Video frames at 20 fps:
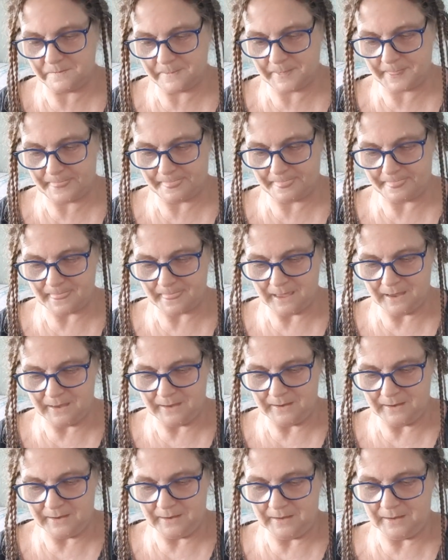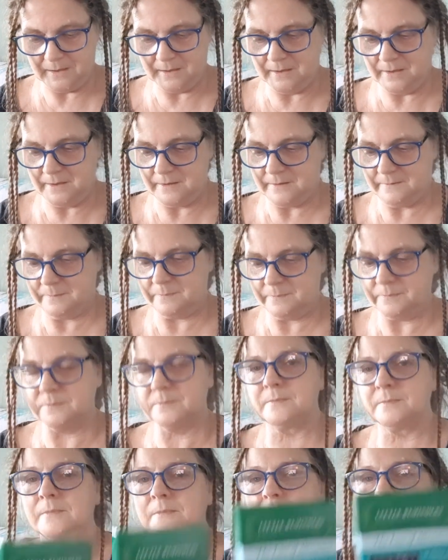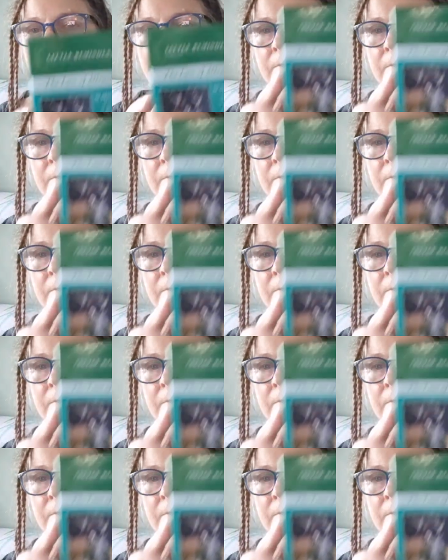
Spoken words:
[no speech]